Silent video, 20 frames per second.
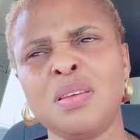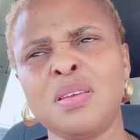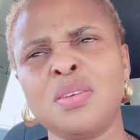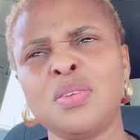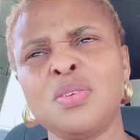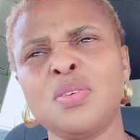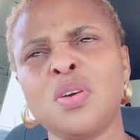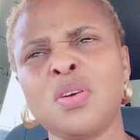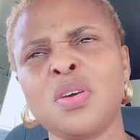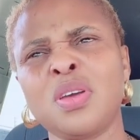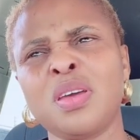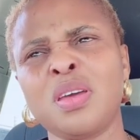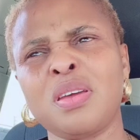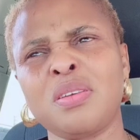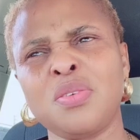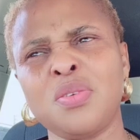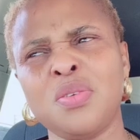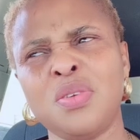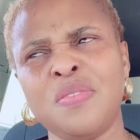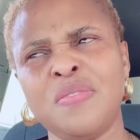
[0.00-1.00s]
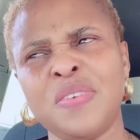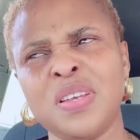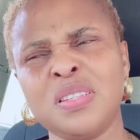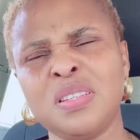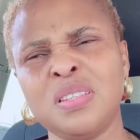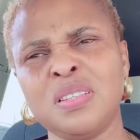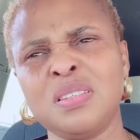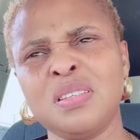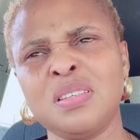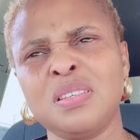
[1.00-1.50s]
York
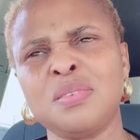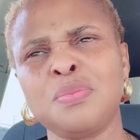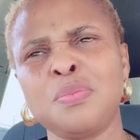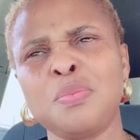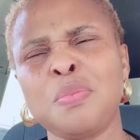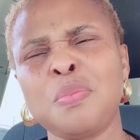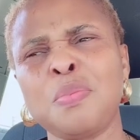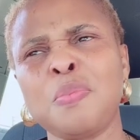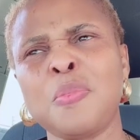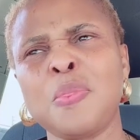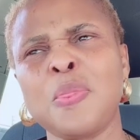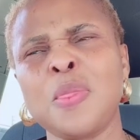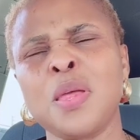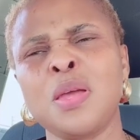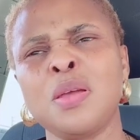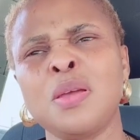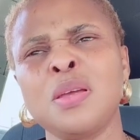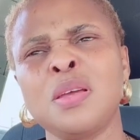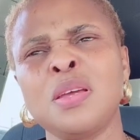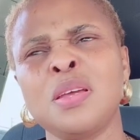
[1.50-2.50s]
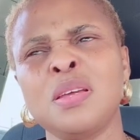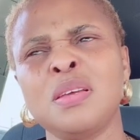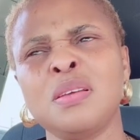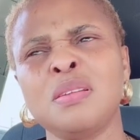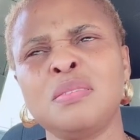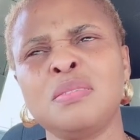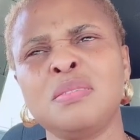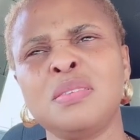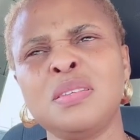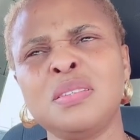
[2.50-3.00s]
University.
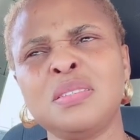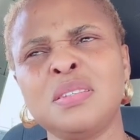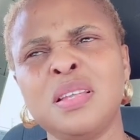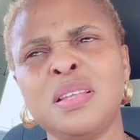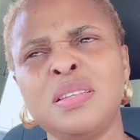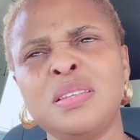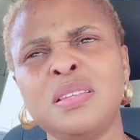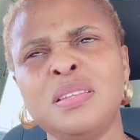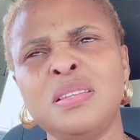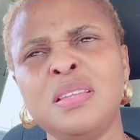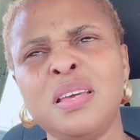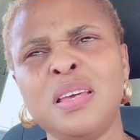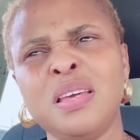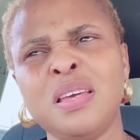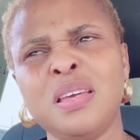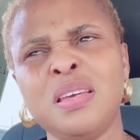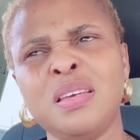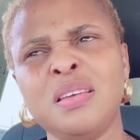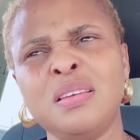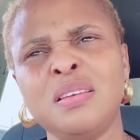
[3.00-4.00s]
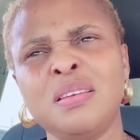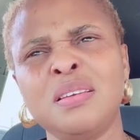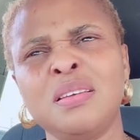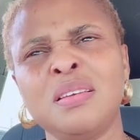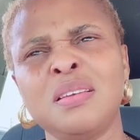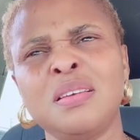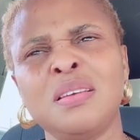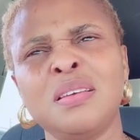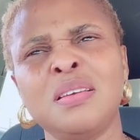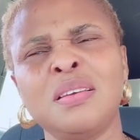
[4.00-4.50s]
This lady day
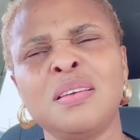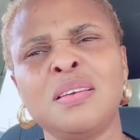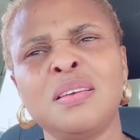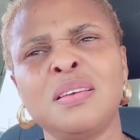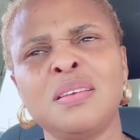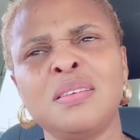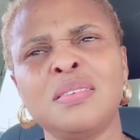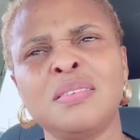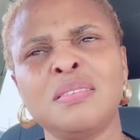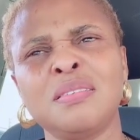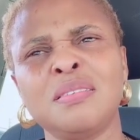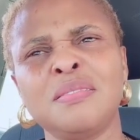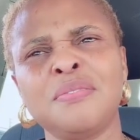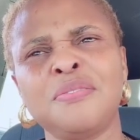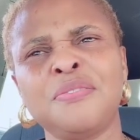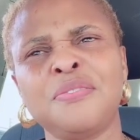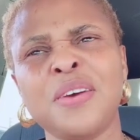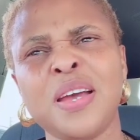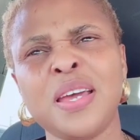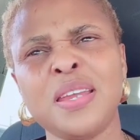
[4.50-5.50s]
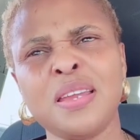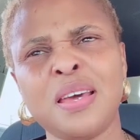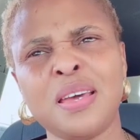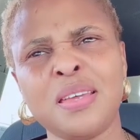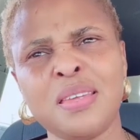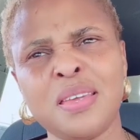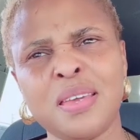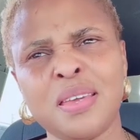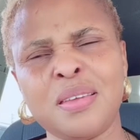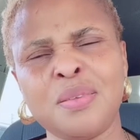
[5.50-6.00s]
final
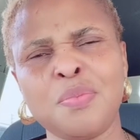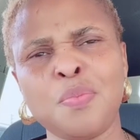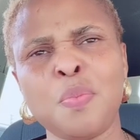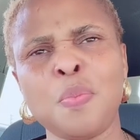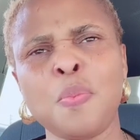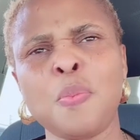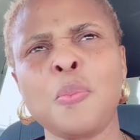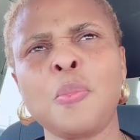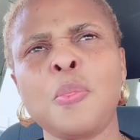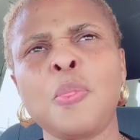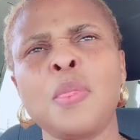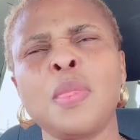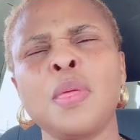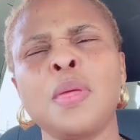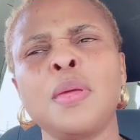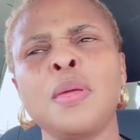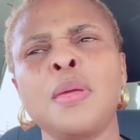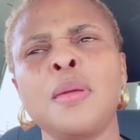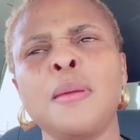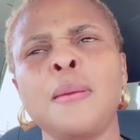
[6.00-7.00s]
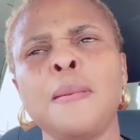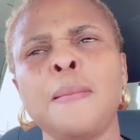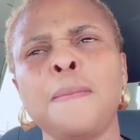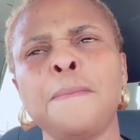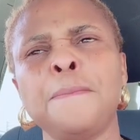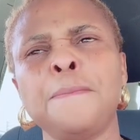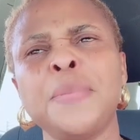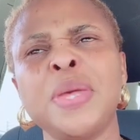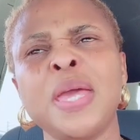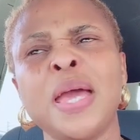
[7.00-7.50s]
year.
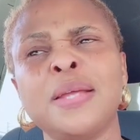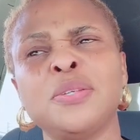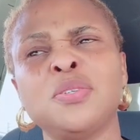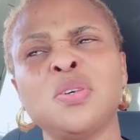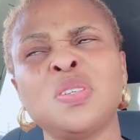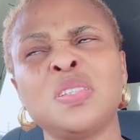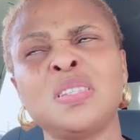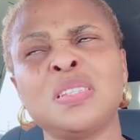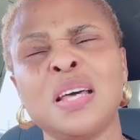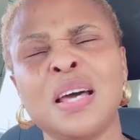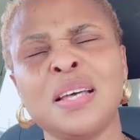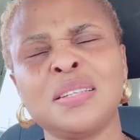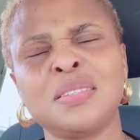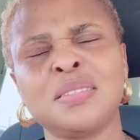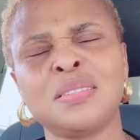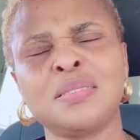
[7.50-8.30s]
Me, I just start